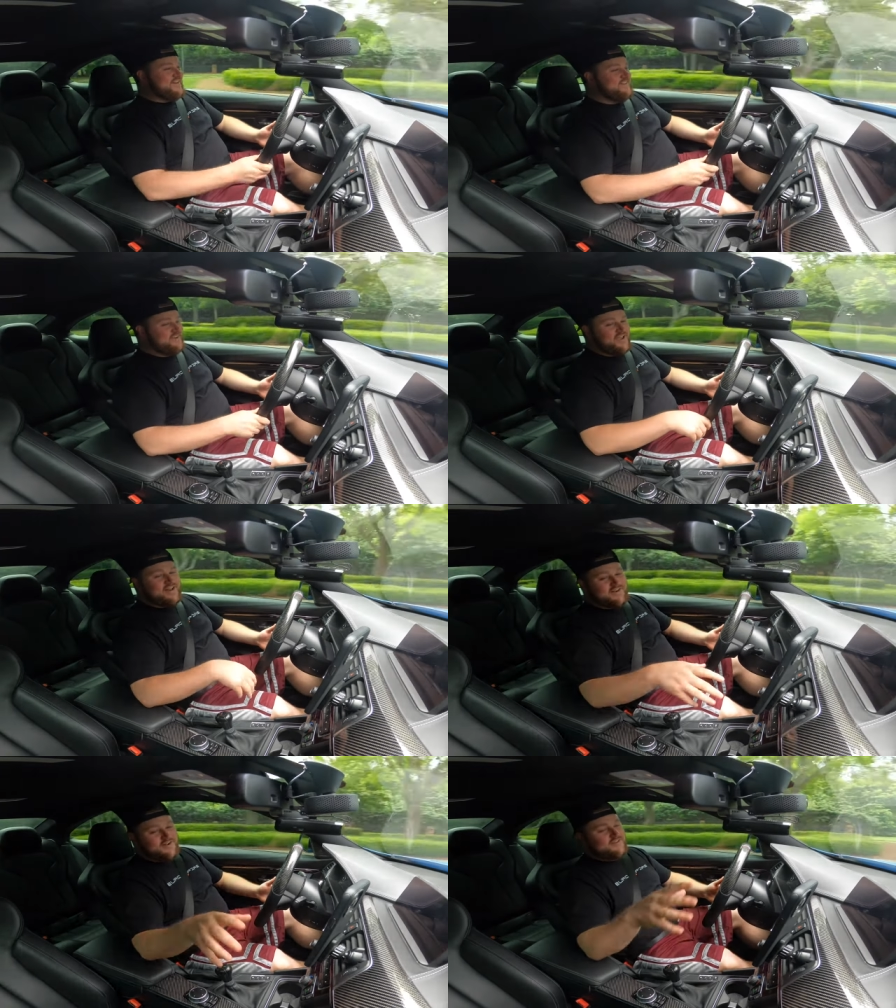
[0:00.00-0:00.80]
And then you
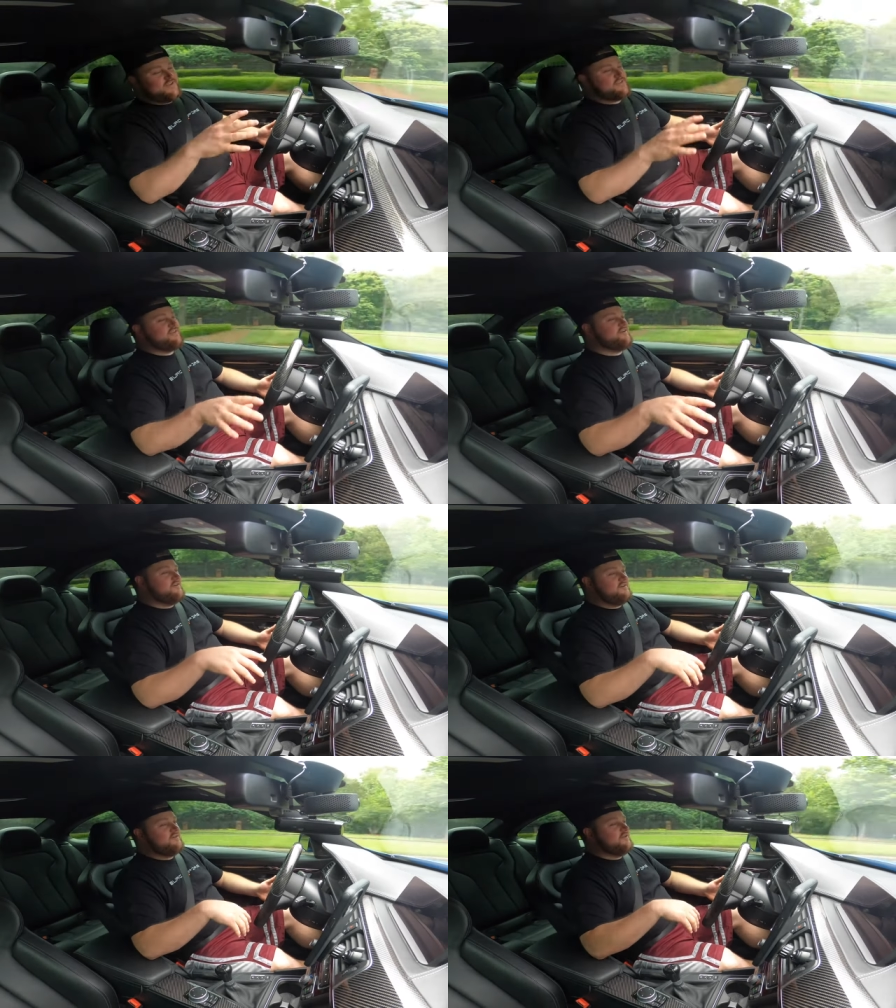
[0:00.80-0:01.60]
add in all these
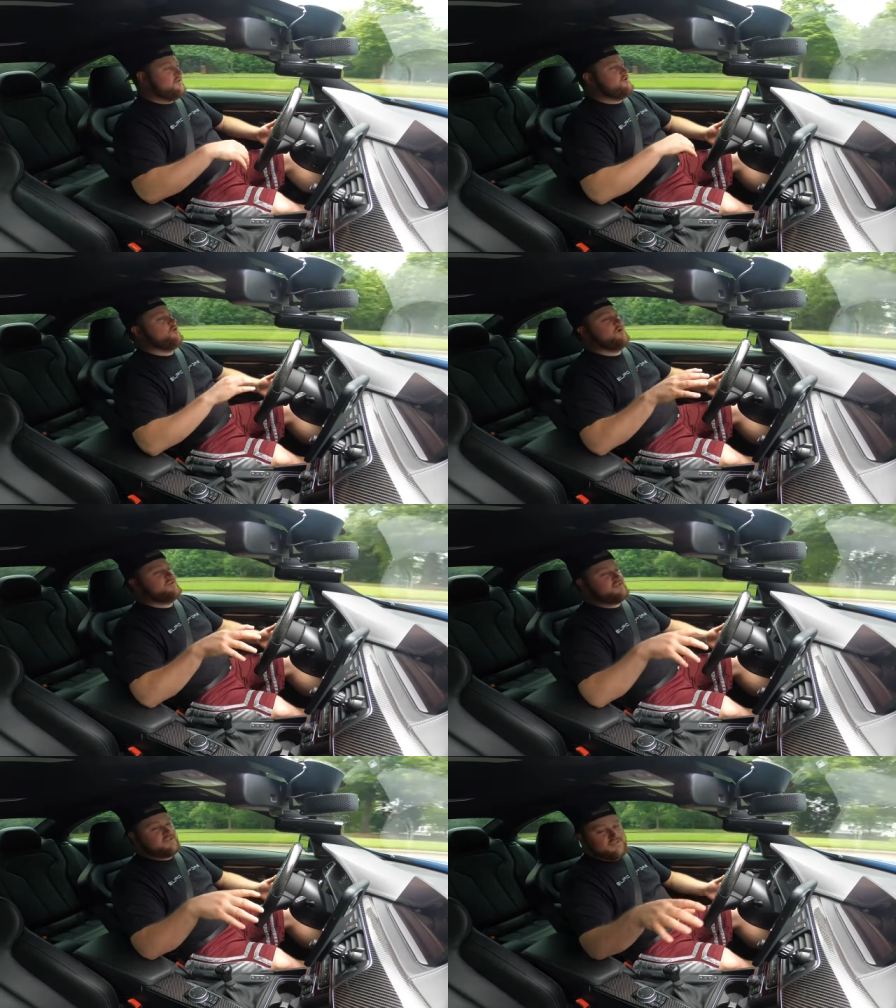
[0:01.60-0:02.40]
other
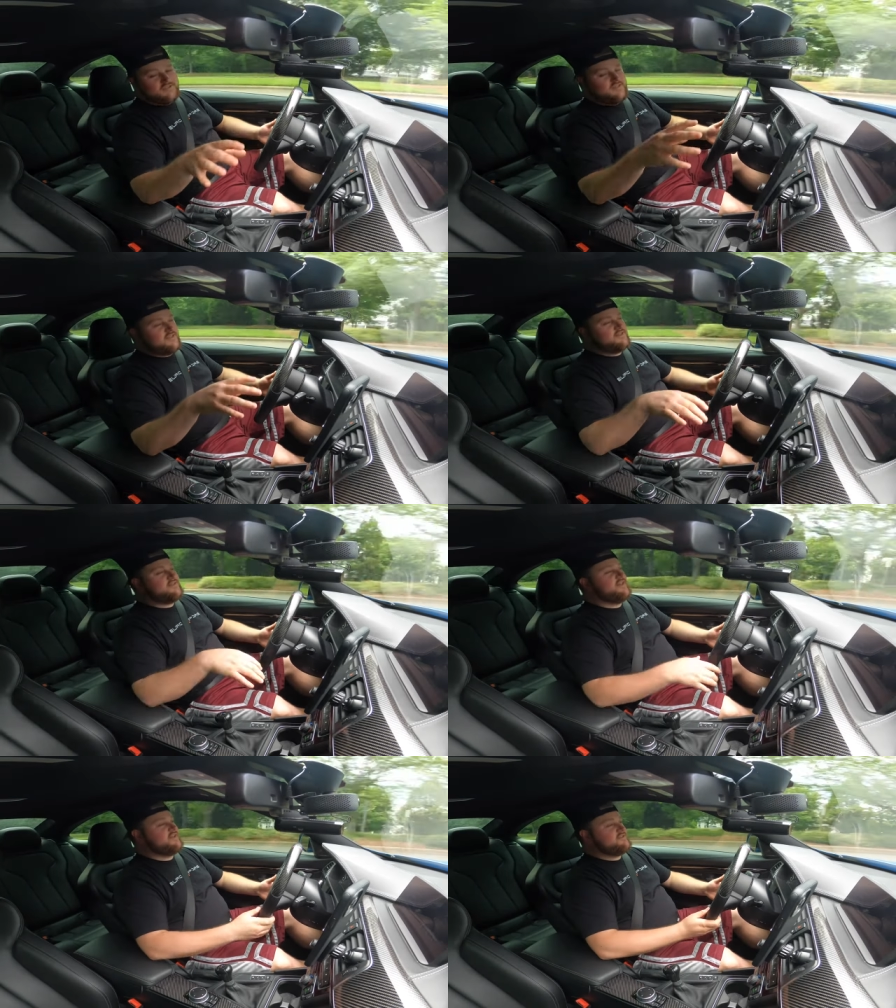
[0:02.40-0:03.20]
noises and,
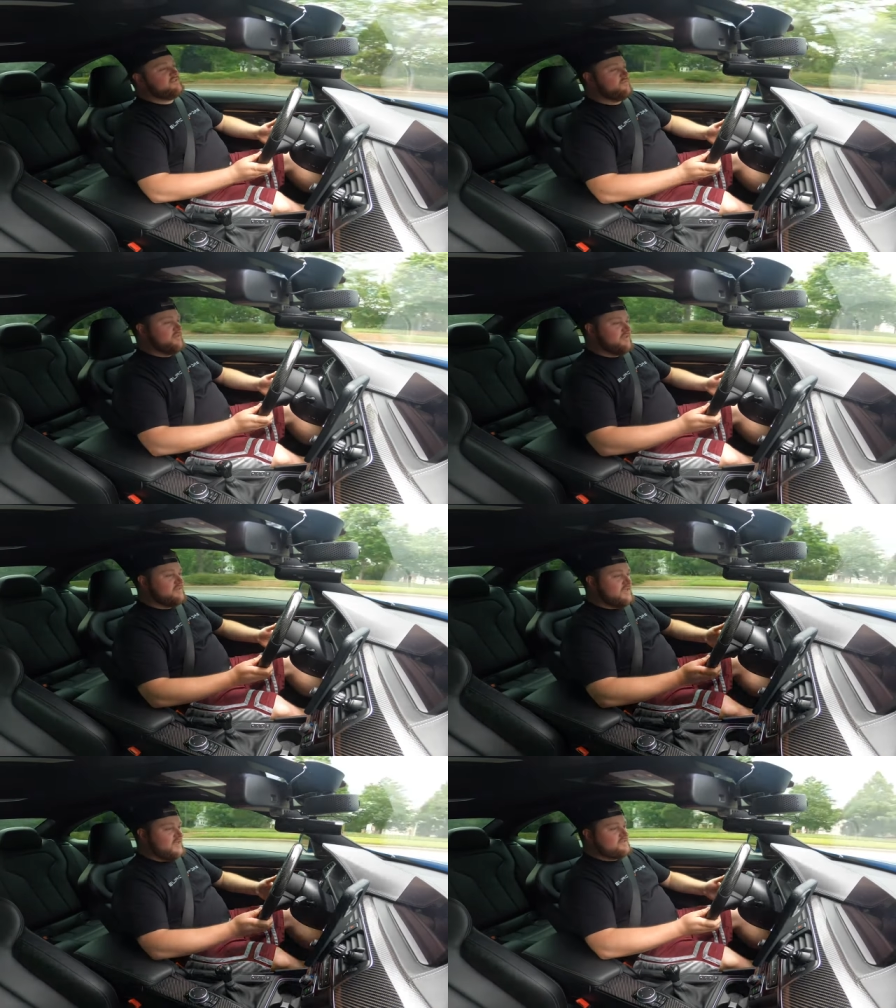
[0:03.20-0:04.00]
and things from the
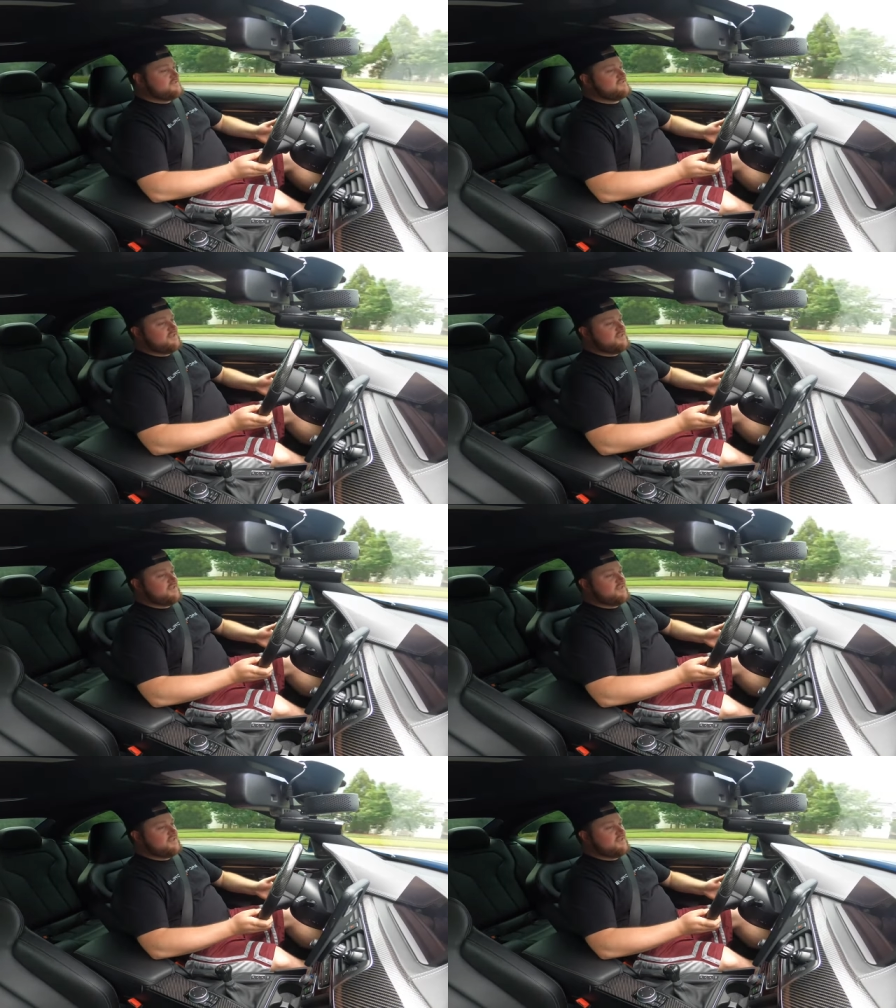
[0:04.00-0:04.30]
intakes and